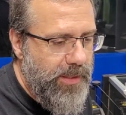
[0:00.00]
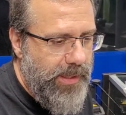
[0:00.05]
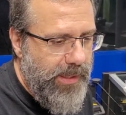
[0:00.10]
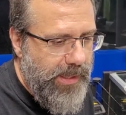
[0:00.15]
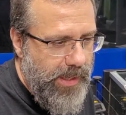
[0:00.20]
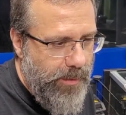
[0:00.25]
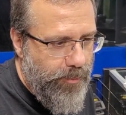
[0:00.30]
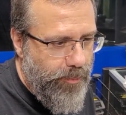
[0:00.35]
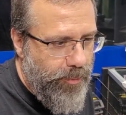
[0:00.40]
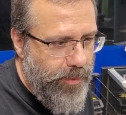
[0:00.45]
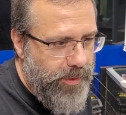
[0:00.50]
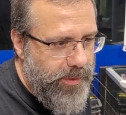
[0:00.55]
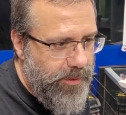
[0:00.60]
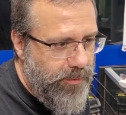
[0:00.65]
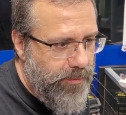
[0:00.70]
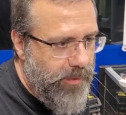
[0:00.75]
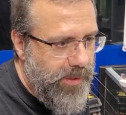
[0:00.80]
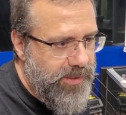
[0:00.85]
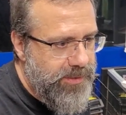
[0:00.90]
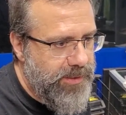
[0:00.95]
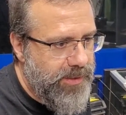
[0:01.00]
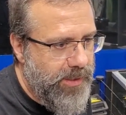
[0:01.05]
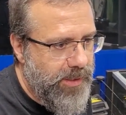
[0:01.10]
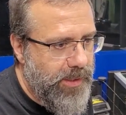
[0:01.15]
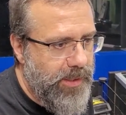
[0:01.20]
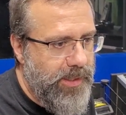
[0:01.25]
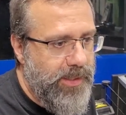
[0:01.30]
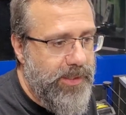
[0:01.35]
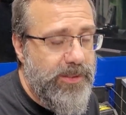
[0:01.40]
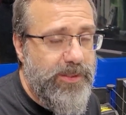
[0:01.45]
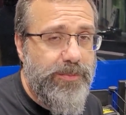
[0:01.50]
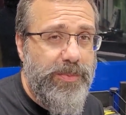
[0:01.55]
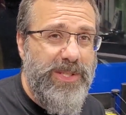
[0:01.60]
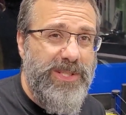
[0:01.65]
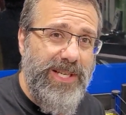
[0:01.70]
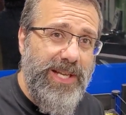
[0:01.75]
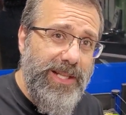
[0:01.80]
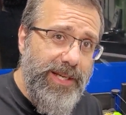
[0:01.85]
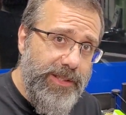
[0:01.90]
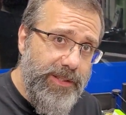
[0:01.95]
like I'm really racing it, and it's
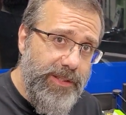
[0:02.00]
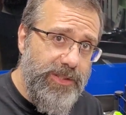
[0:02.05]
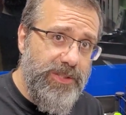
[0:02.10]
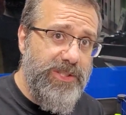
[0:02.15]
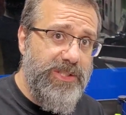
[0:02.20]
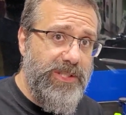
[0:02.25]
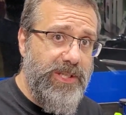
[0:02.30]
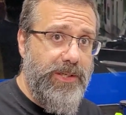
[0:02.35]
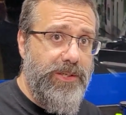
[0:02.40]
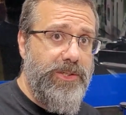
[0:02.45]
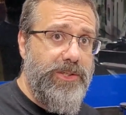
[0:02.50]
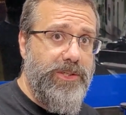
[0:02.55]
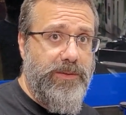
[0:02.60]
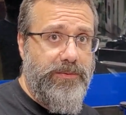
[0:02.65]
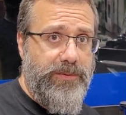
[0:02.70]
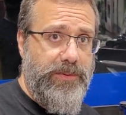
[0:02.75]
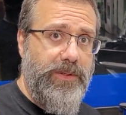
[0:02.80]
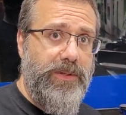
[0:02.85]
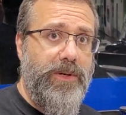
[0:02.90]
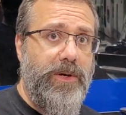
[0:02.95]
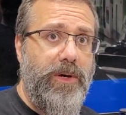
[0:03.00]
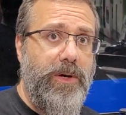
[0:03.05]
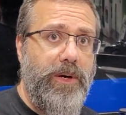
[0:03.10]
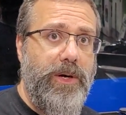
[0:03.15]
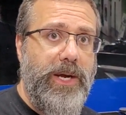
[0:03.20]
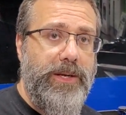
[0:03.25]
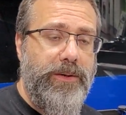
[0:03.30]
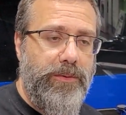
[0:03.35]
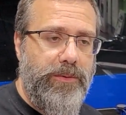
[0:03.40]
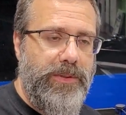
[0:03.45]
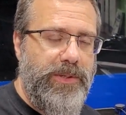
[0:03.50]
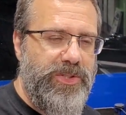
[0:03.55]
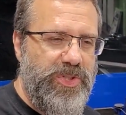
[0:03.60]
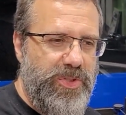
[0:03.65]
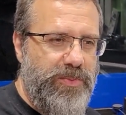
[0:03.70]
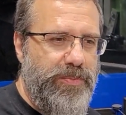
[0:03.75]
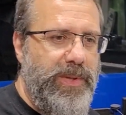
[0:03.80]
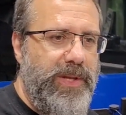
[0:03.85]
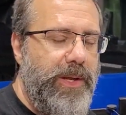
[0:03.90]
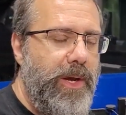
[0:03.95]
because I like to stick shift the car. I don't
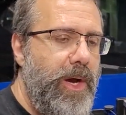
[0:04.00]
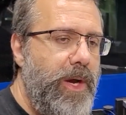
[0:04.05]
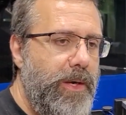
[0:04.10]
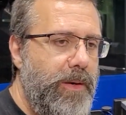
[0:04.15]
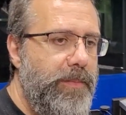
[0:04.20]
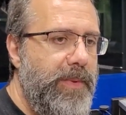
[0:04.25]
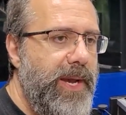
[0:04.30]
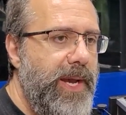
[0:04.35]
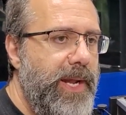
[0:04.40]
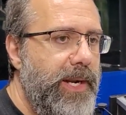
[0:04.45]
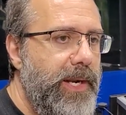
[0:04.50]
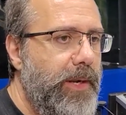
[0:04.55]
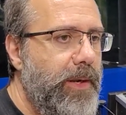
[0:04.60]
just play it automatic.